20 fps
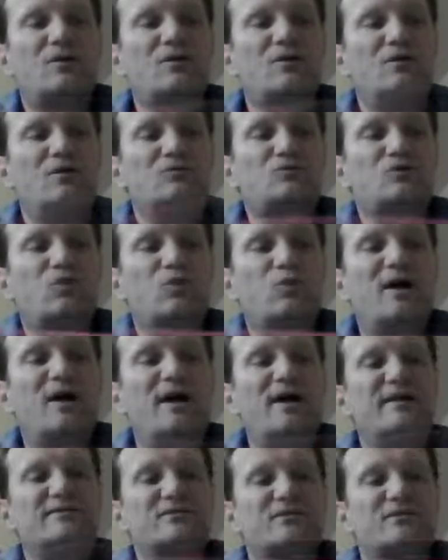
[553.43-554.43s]
So
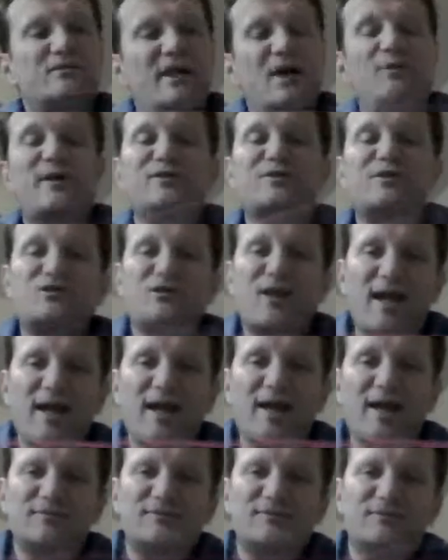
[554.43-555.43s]
now we understand,
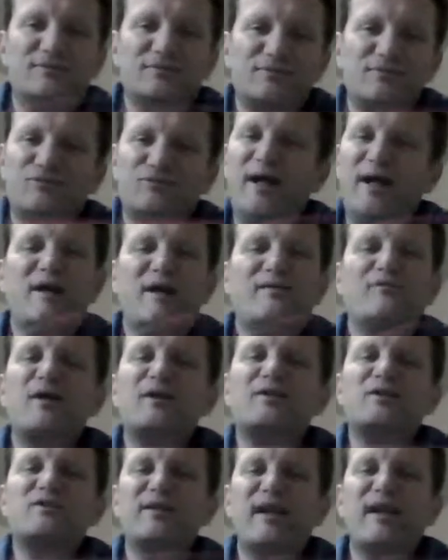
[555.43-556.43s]
forever
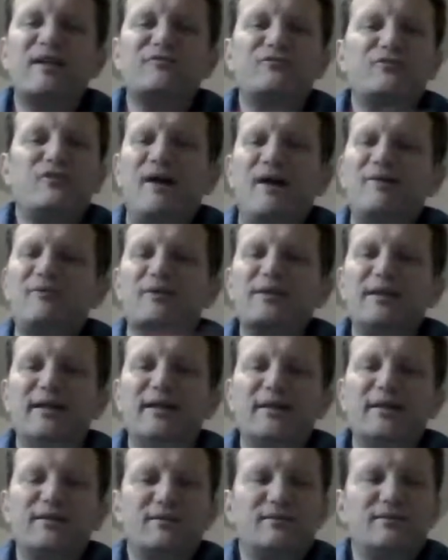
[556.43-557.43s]

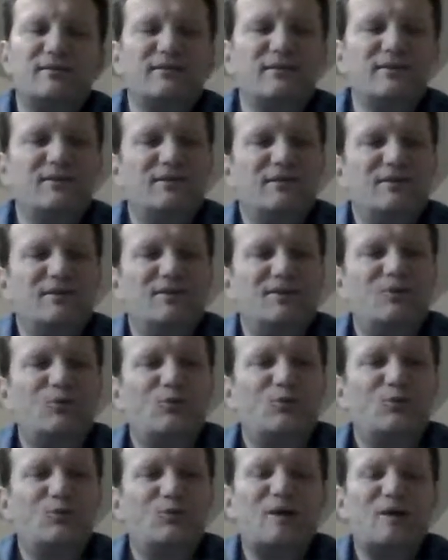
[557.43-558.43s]
clear
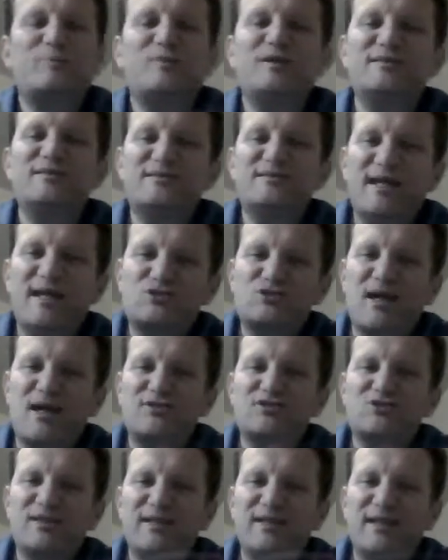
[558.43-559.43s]
what PTH does
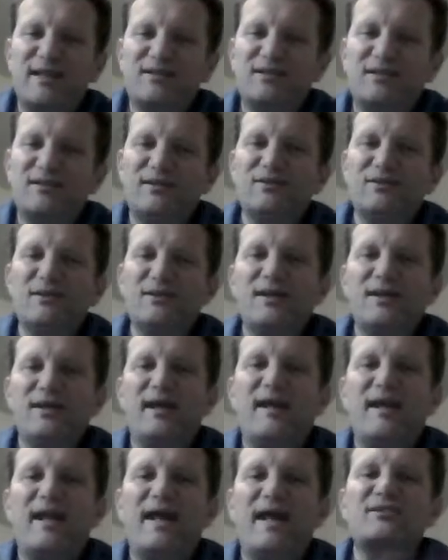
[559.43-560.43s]
in the kidney.
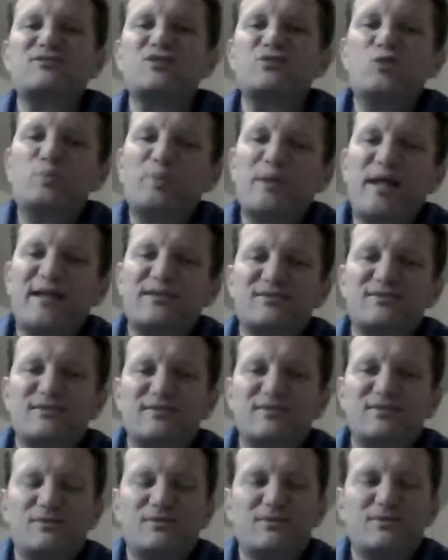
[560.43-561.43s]
It acts in two
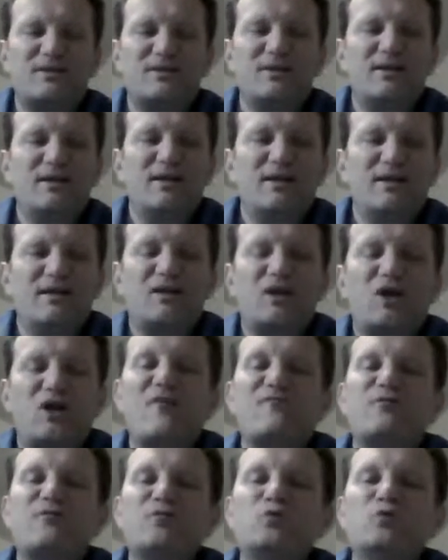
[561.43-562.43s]
places,
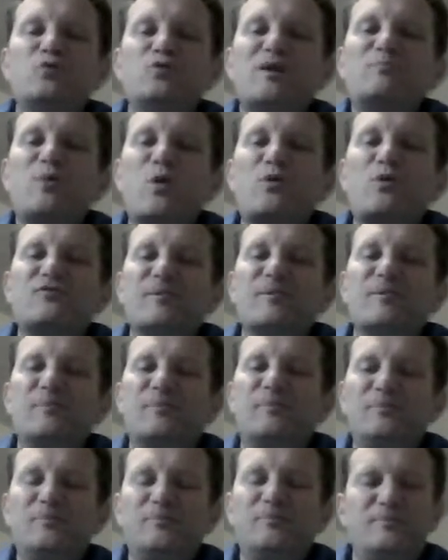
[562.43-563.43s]
convoluted, both of them.
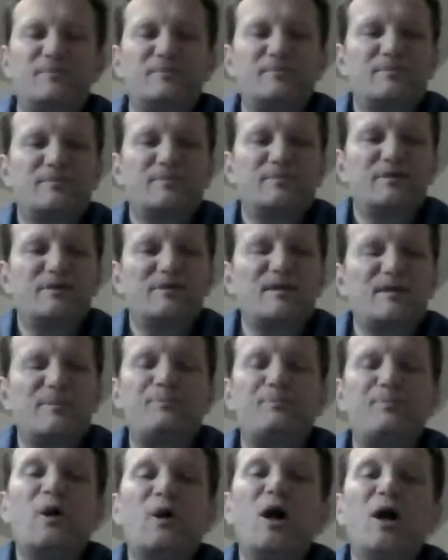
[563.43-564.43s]
The
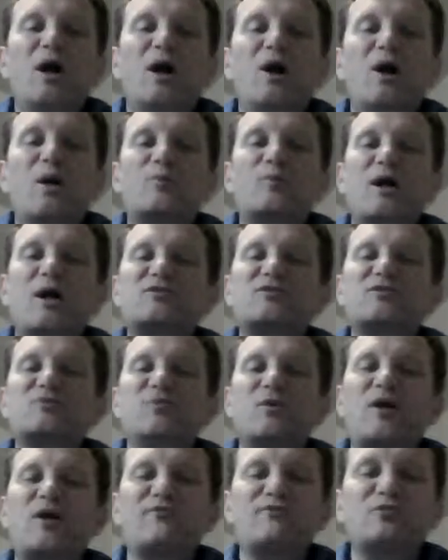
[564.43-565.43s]
proximal
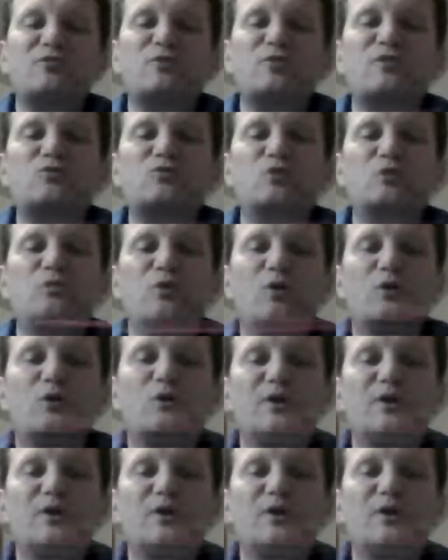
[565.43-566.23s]
convoluted tubule